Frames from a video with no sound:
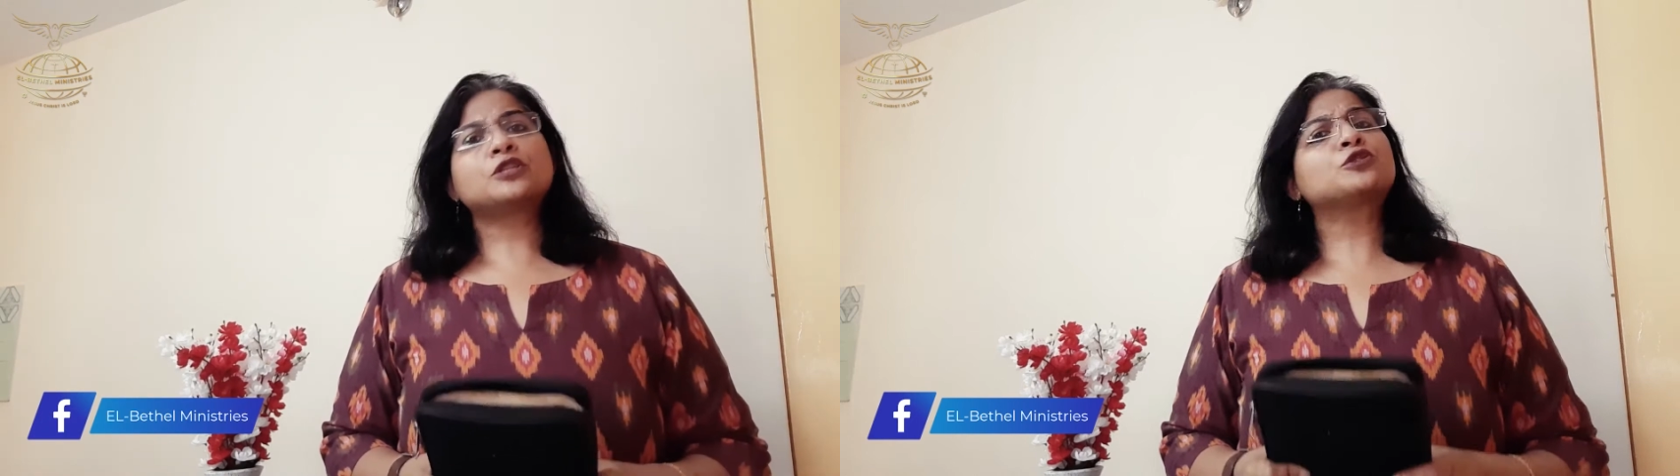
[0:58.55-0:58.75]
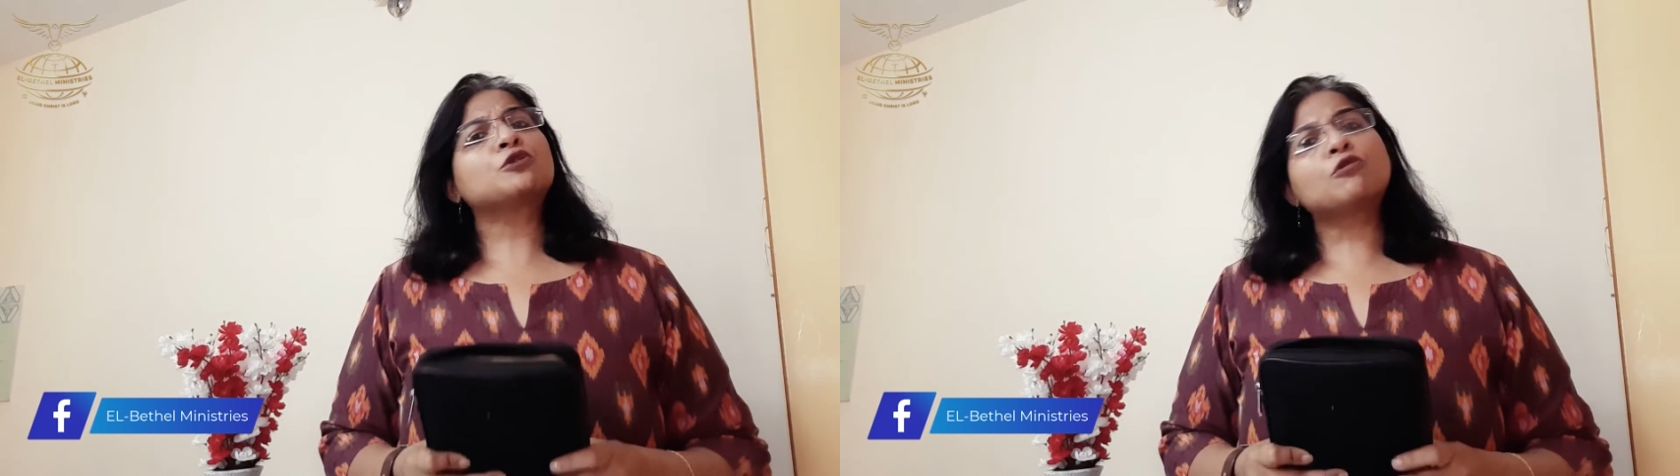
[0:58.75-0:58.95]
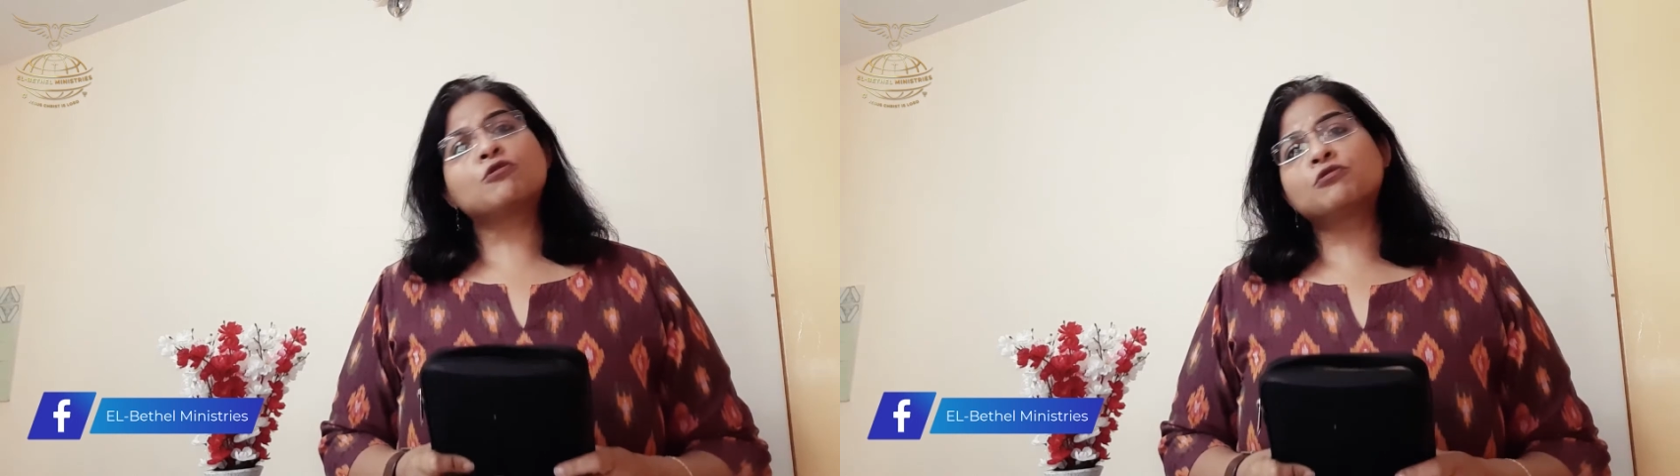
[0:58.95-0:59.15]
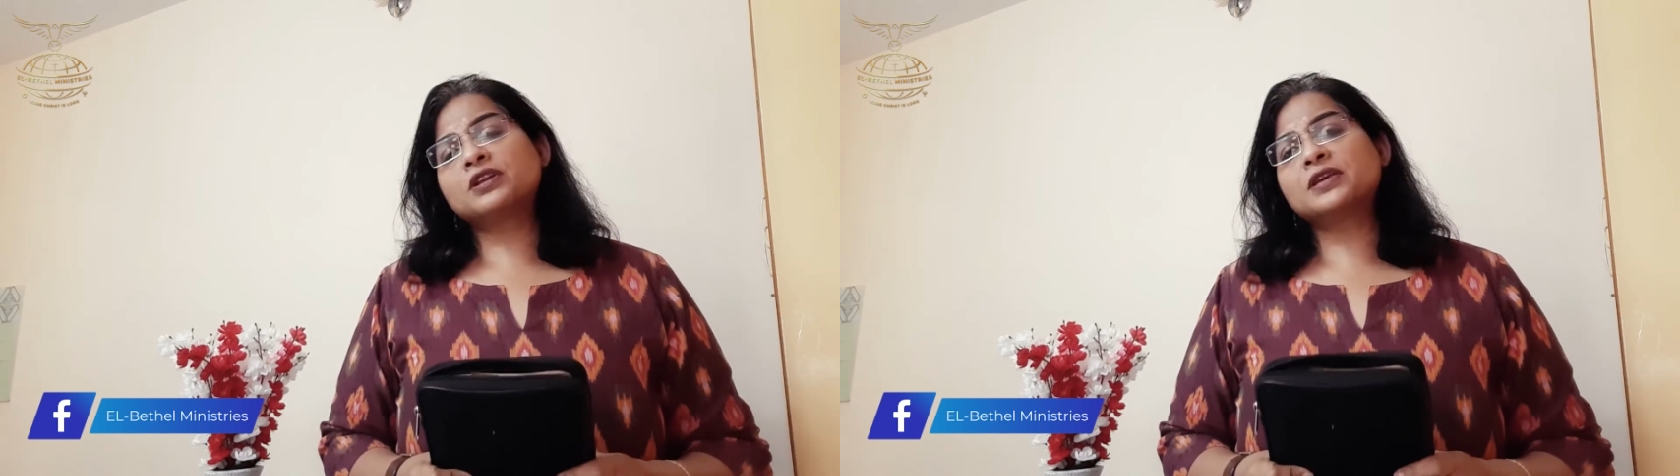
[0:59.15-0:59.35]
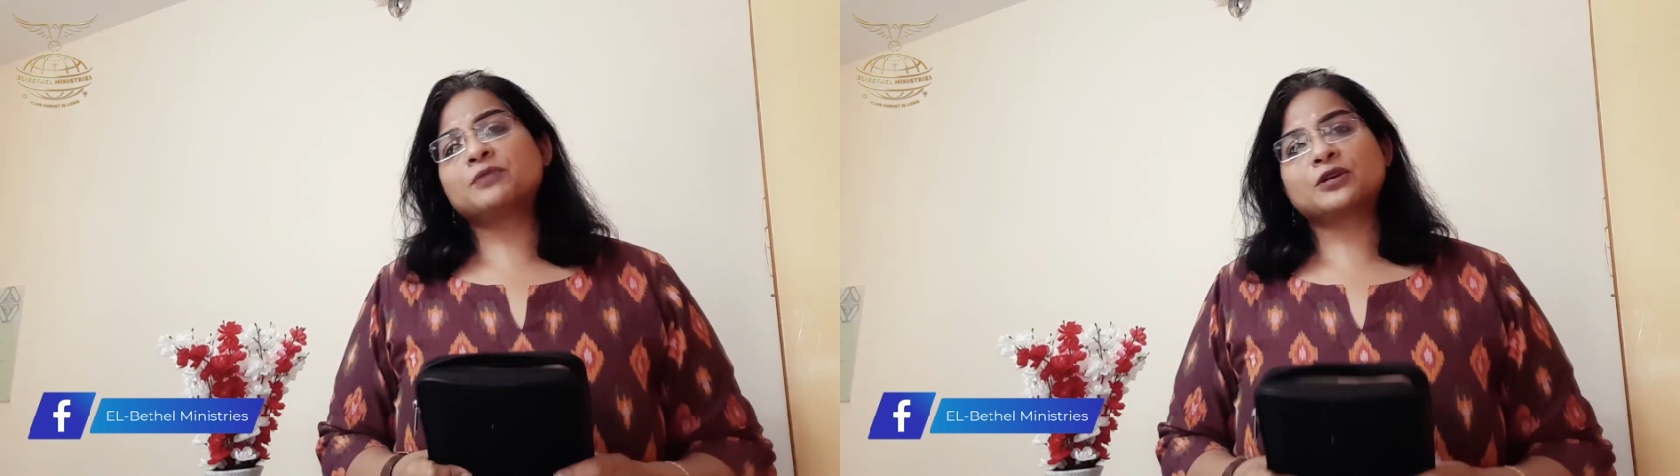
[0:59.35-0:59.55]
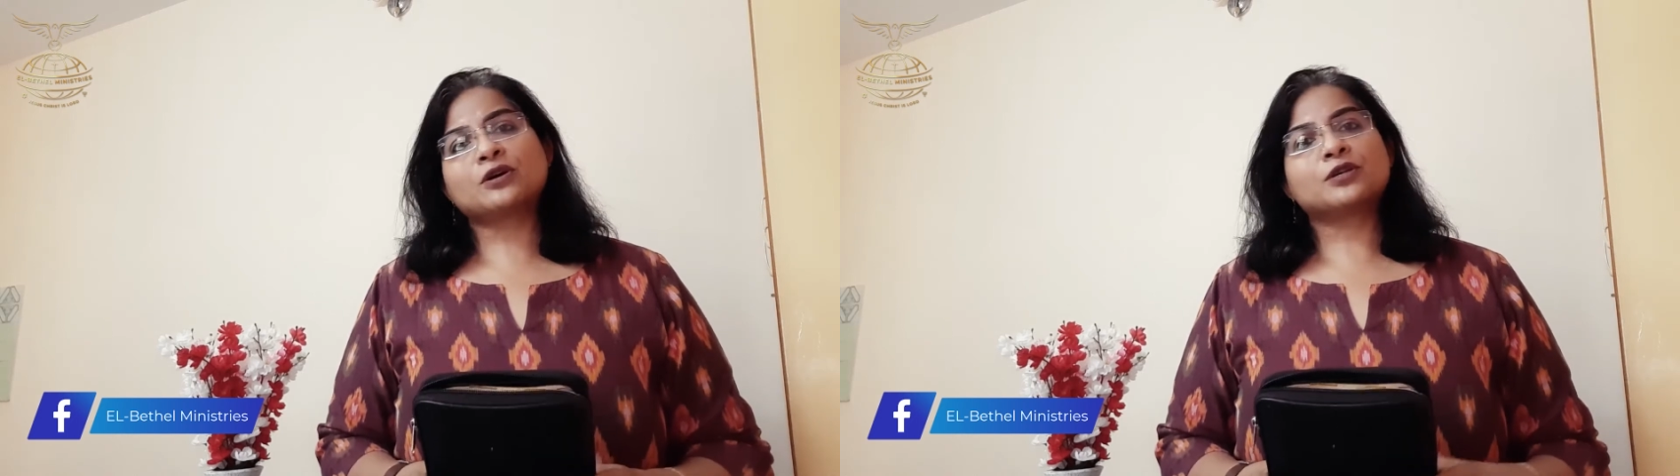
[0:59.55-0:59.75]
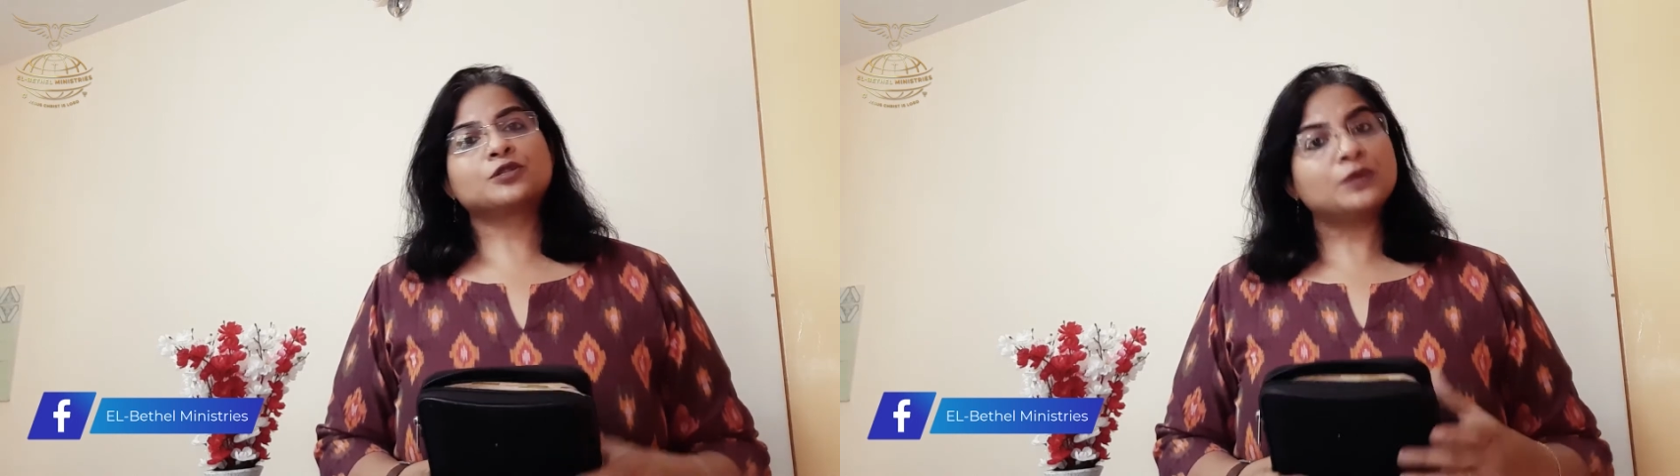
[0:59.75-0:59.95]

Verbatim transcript: It's only because